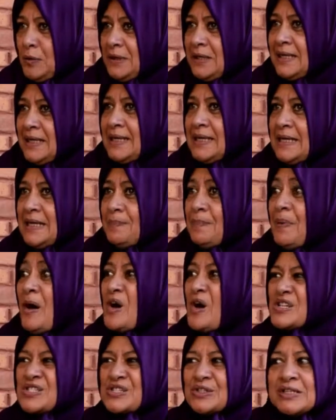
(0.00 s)
Alwi,
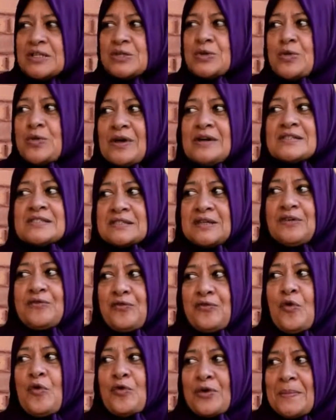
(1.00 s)
he passed on in
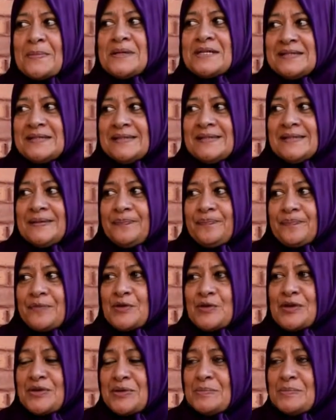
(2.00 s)
2004 Ramadan.